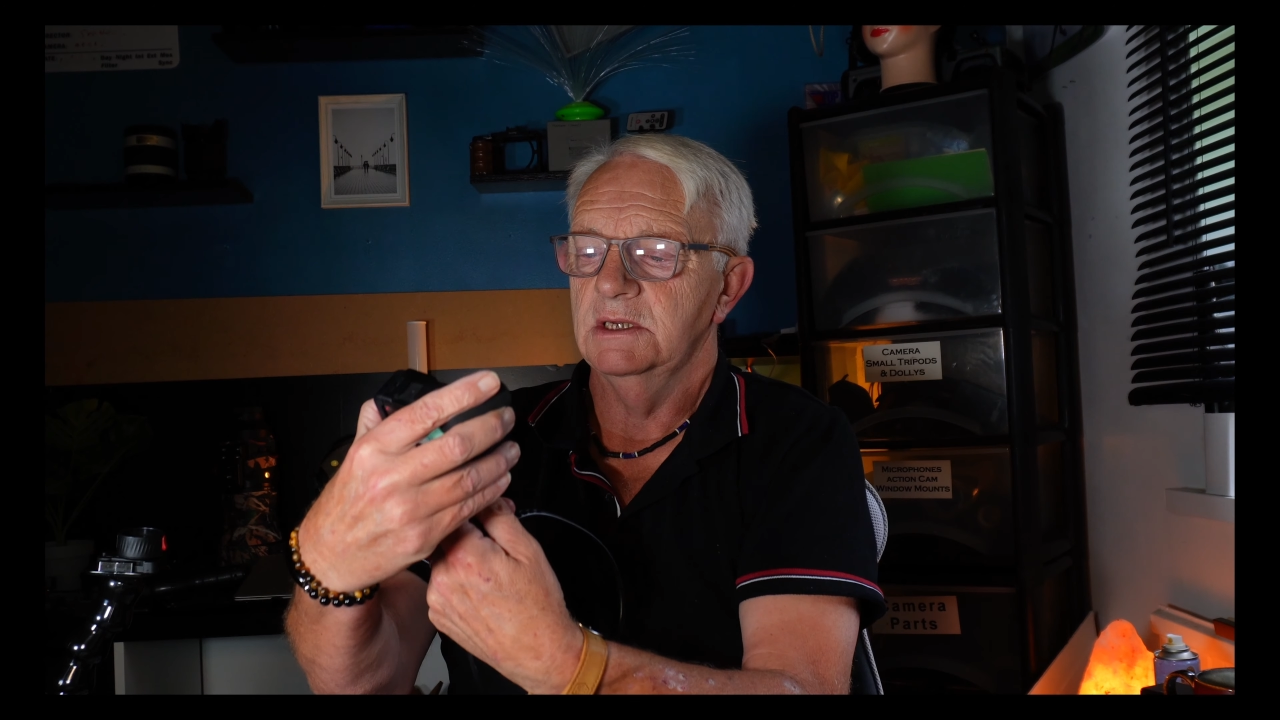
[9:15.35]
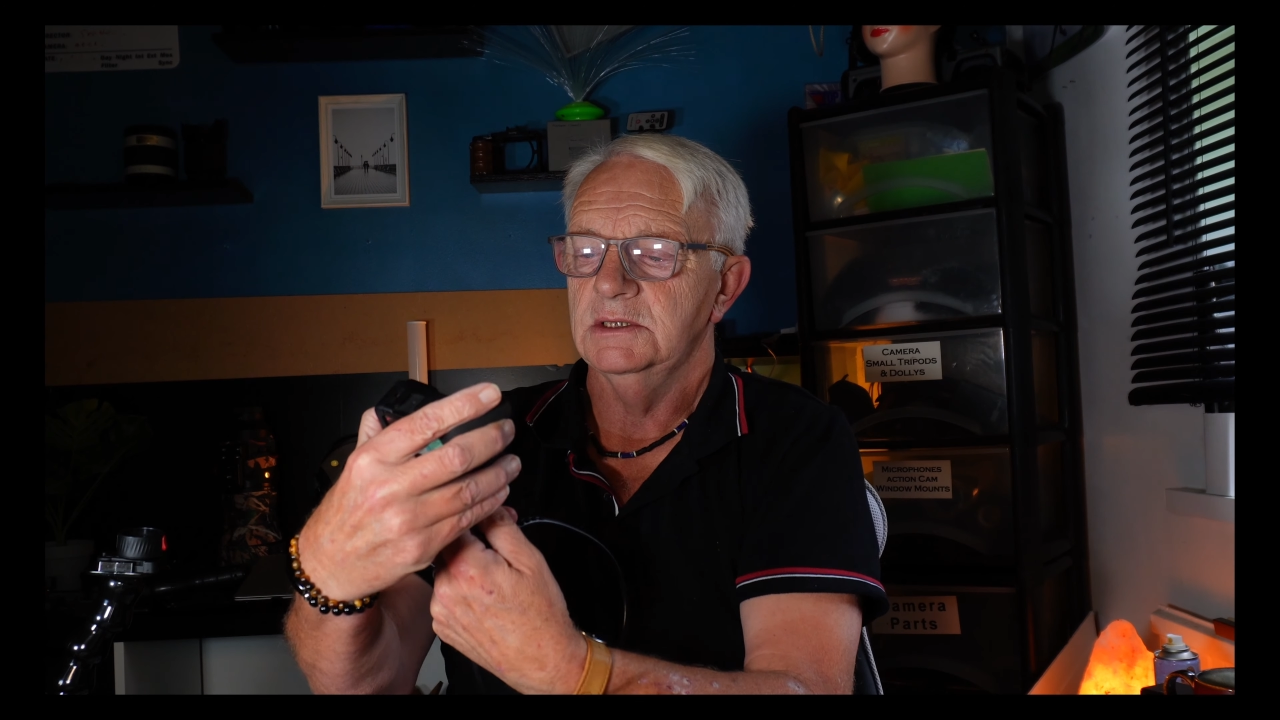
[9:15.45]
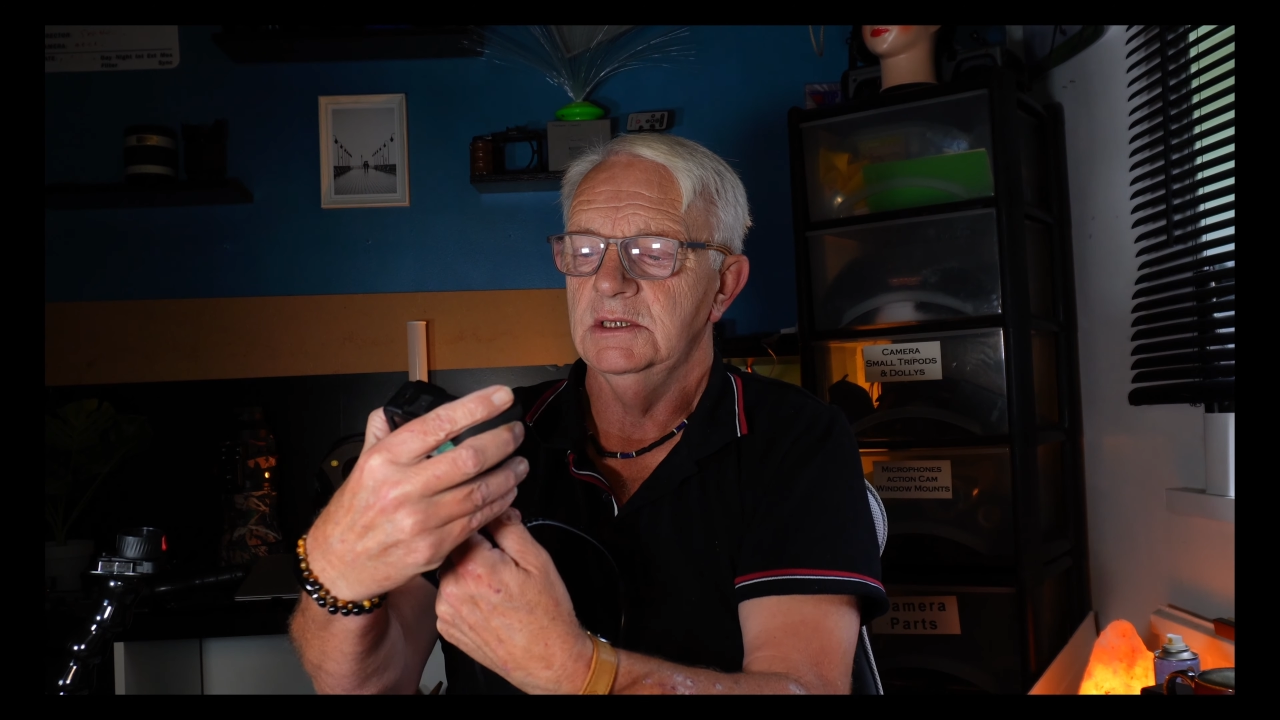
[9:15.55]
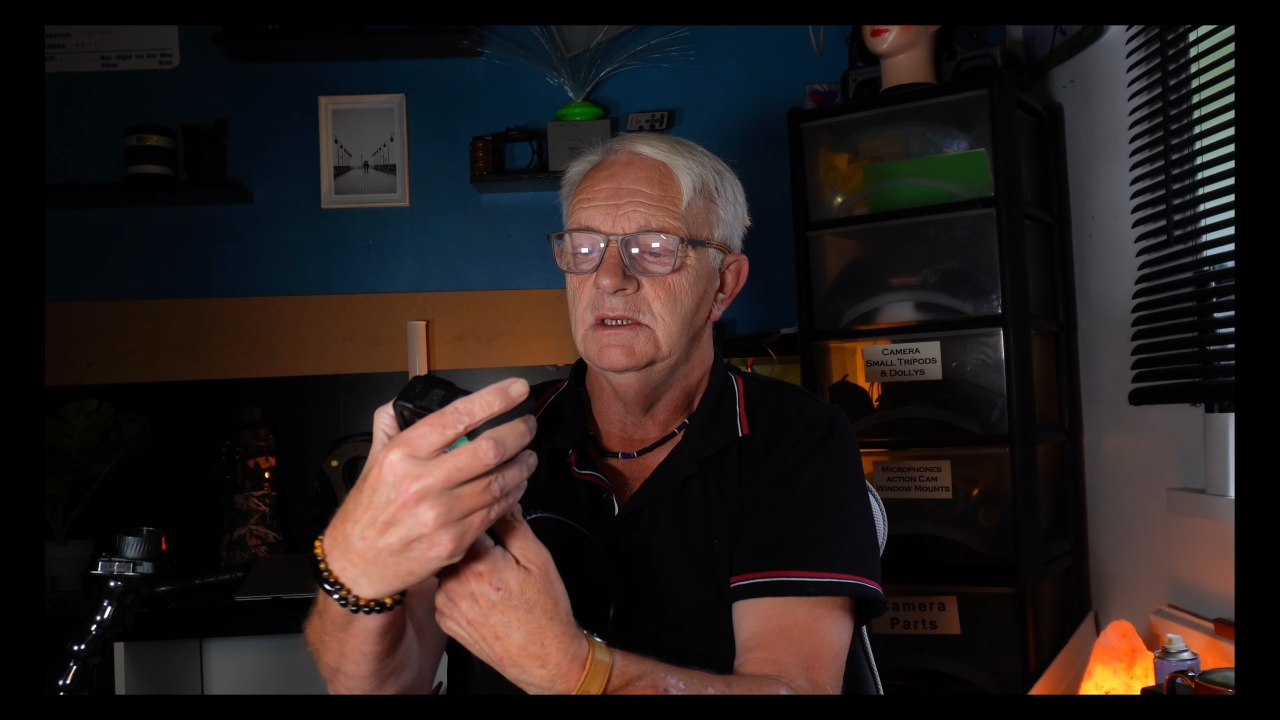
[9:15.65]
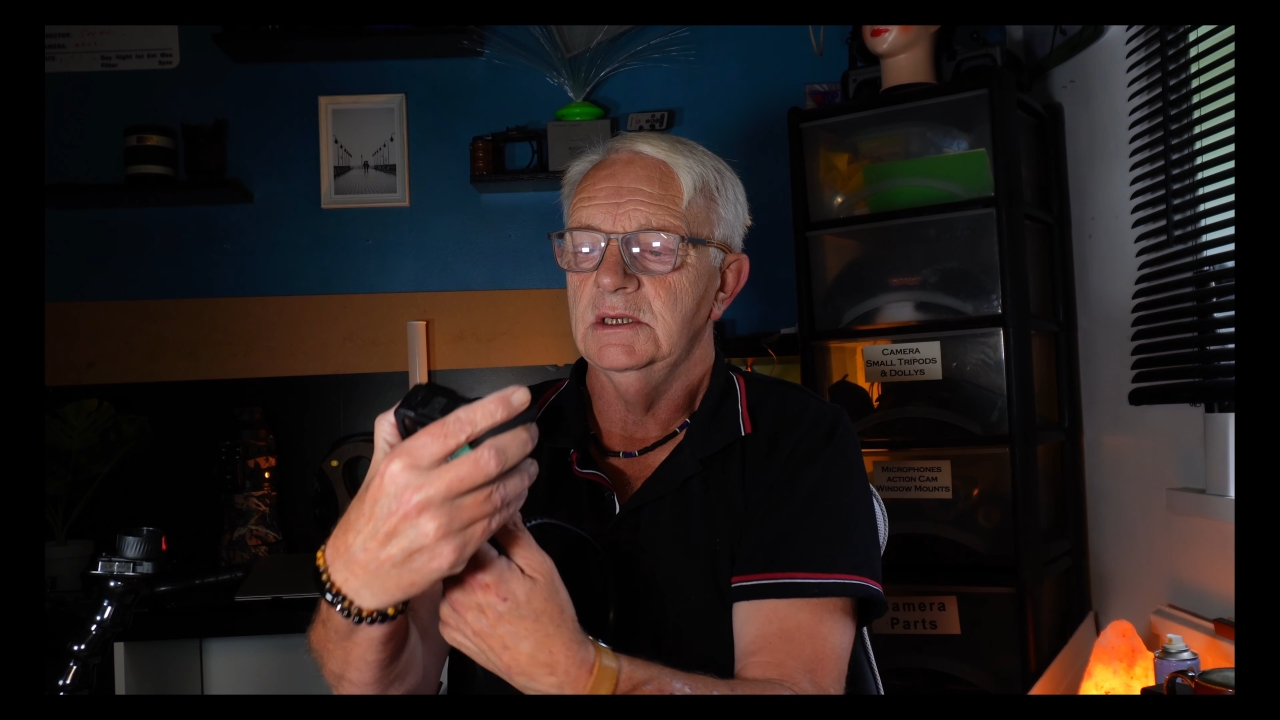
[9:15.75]

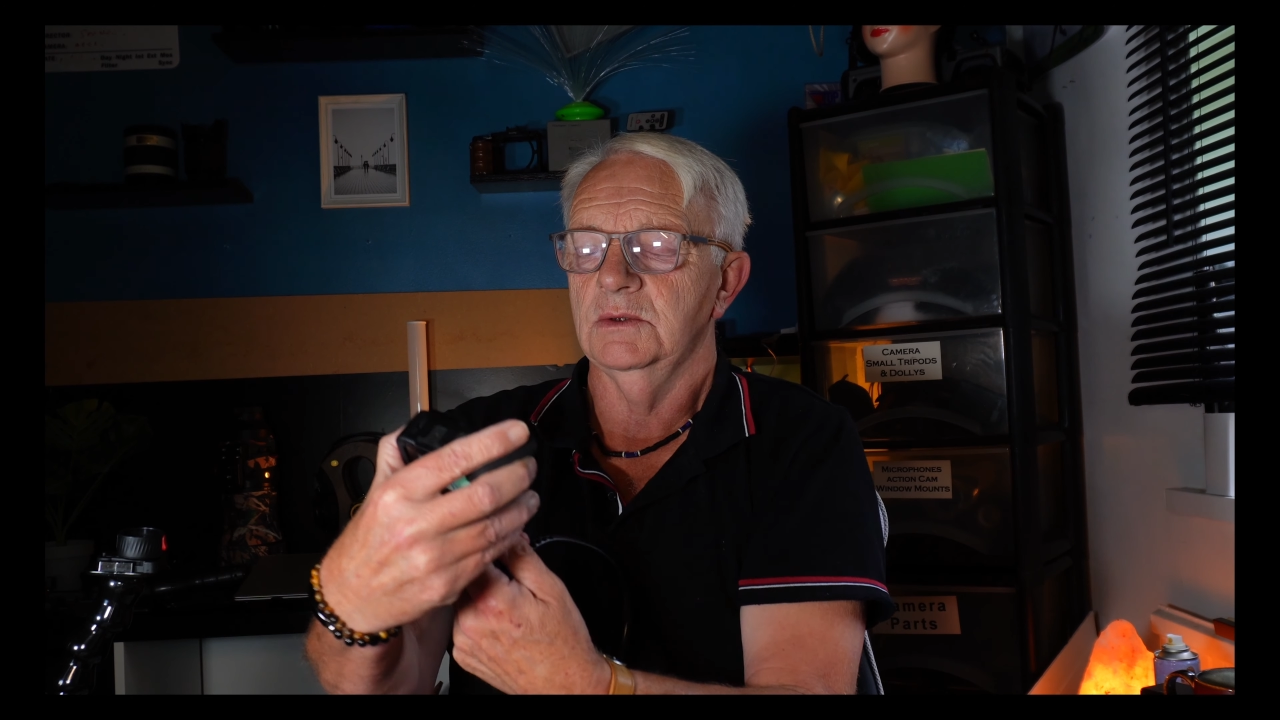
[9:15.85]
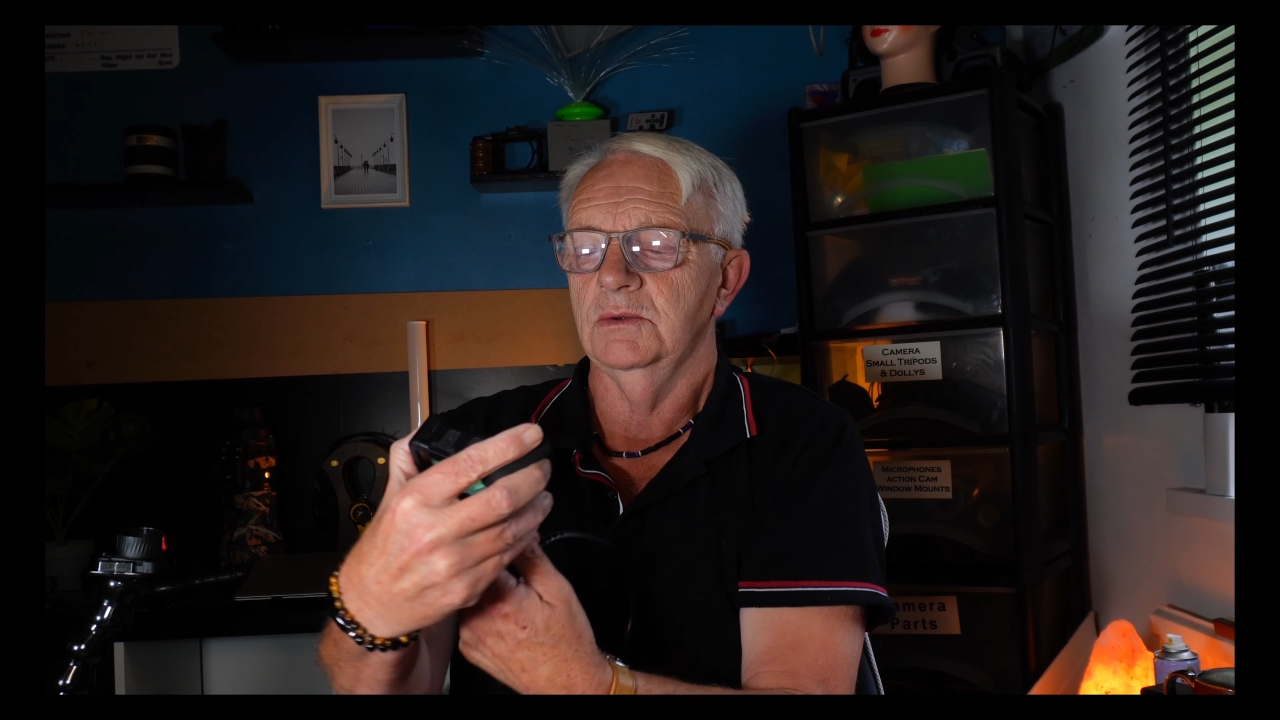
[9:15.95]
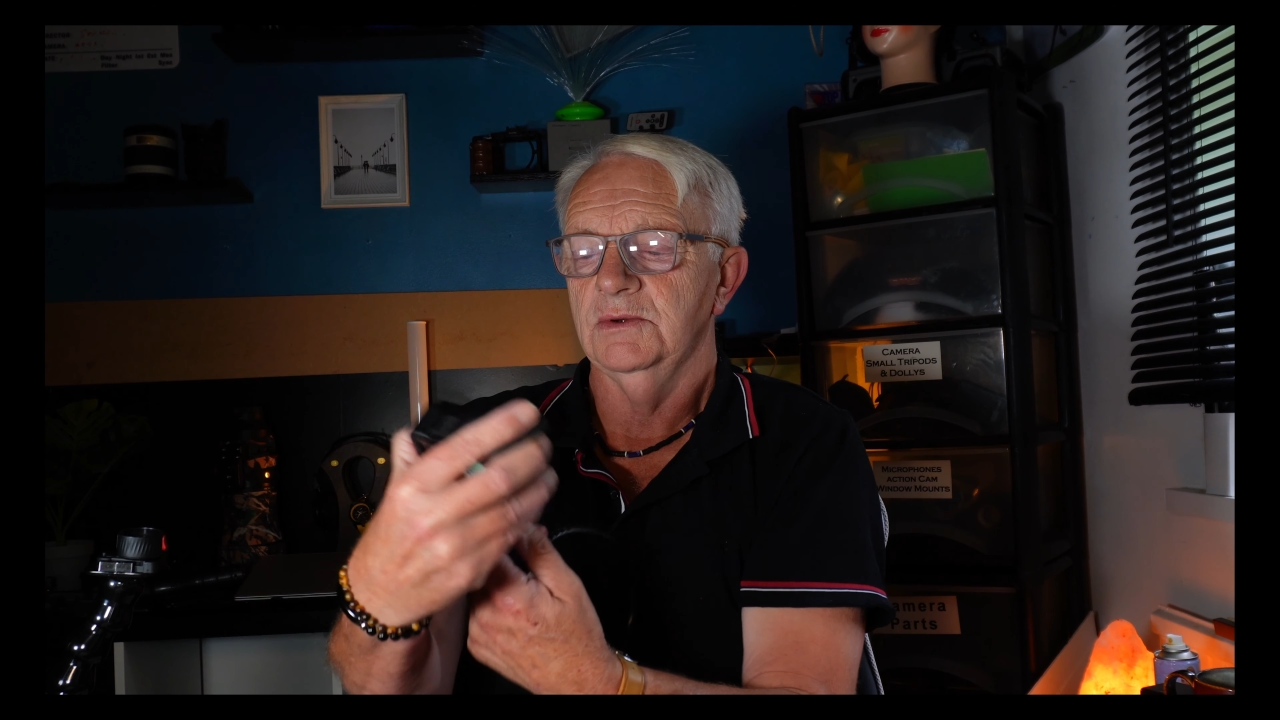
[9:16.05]
turn it a quarter